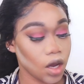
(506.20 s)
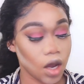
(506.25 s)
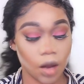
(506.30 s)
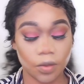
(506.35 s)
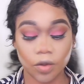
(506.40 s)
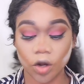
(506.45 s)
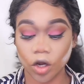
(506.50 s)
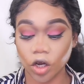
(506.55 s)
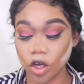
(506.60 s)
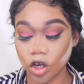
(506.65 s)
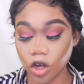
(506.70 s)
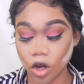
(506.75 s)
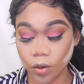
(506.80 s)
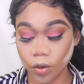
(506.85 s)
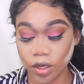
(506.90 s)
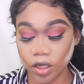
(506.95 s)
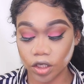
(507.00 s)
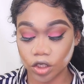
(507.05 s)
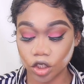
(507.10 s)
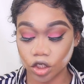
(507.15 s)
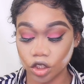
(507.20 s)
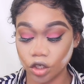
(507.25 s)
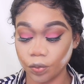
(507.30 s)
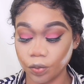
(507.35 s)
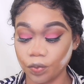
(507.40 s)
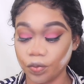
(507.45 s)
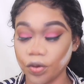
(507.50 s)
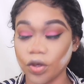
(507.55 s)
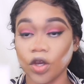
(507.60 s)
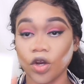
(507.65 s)
I'm gonna go into
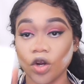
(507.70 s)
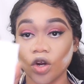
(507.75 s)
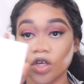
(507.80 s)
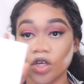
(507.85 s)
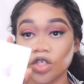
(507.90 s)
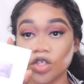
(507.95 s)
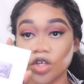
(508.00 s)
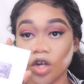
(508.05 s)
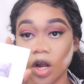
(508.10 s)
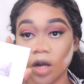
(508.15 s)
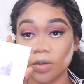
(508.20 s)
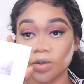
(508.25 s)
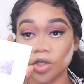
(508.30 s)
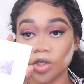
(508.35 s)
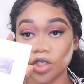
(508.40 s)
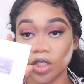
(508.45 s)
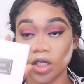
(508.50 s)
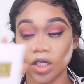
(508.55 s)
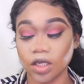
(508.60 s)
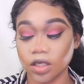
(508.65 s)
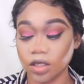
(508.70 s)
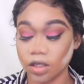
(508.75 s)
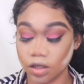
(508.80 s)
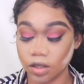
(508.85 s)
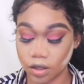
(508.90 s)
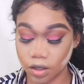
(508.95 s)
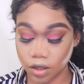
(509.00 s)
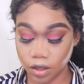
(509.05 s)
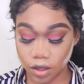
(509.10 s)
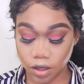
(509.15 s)
the Pure Sculpting
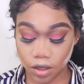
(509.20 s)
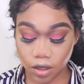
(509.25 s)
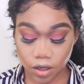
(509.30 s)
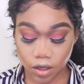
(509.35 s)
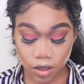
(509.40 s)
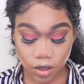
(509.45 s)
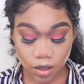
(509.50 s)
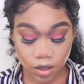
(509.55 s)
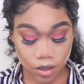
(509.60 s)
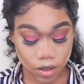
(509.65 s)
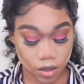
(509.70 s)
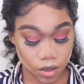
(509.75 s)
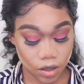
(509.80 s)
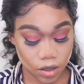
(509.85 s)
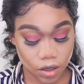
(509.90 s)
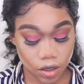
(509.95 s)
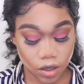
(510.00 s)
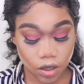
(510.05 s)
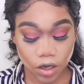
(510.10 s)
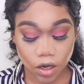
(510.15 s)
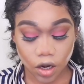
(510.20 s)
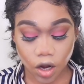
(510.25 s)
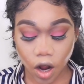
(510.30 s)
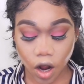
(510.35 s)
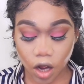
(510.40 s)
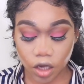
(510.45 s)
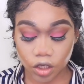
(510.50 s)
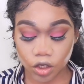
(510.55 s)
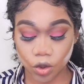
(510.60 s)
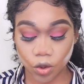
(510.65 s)

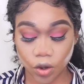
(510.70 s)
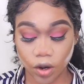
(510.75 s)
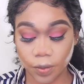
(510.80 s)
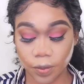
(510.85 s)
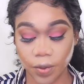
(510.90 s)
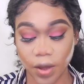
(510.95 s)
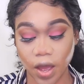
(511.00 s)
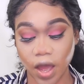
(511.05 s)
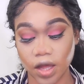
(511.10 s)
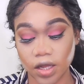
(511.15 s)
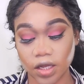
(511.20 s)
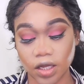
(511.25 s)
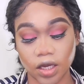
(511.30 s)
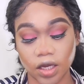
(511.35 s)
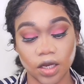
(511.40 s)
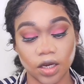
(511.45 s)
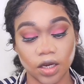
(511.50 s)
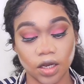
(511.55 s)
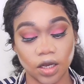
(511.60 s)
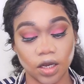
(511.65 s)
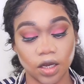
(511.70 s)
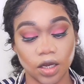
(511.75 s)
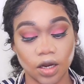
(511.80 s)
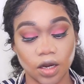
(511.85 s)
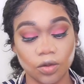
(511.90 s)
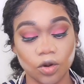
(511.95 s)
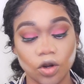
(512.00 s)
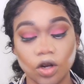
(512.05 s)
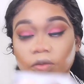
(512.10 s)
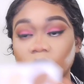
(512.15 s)
contour palette, and
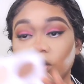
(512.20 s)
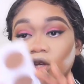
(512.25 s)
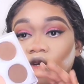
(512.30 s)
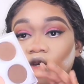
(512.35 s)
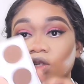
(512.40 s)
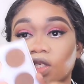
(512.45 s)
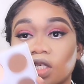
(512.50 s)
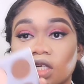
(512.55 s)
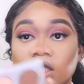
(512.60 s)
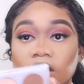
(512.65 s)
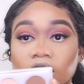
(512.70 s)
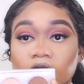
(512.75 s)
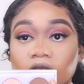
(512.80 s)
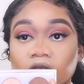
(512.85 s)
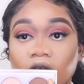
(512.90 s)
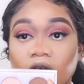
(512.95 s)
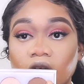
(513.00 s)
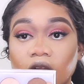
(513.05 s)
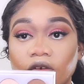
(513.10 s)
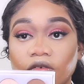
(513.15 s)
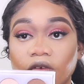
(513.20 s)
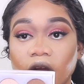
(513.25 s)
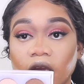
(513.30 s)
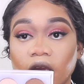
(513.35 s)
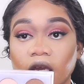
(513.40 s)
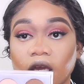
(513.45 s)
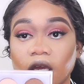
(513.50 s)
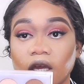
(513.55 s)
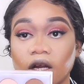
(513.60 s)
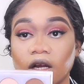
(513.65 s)
I'm going to be using this color
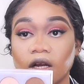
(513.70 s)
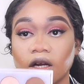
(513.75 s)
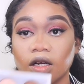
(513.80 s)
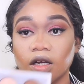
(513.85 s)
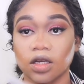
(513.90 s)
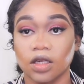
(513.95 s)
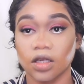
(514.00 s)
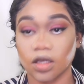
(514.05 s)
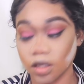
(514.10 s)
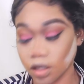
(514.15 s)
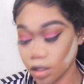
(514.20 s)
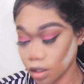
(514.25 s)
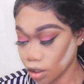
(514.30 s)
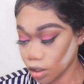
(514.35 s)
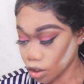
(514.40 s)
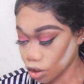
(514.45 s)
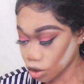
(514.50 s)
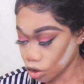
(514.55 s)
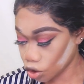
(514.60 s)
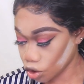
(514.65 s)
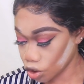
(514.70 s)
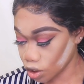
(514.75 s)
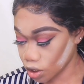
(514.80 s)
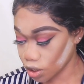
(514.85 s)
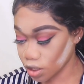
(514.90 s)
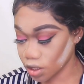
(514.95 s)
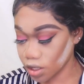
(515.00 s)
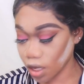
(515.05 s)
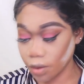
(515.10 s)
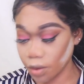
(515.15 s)
right here to
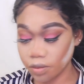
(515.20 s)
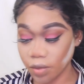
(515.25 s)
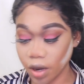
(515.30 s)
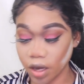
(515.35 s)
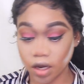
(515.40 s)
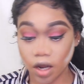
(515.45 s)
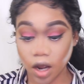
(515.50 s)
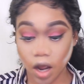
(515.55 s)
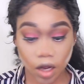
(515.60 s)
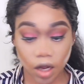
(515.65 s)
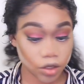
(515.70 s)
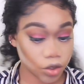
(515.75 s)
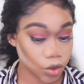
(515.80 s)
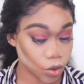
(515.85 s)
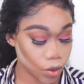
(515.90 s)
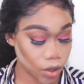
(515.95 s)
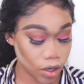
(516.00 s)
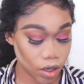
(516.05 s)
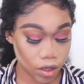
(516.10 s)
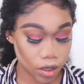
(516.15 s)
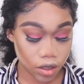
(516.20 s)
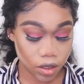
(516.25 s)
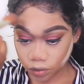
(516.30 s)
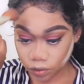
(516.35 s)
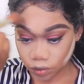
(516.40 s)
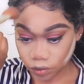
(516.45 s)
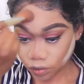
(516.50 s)
set my contour.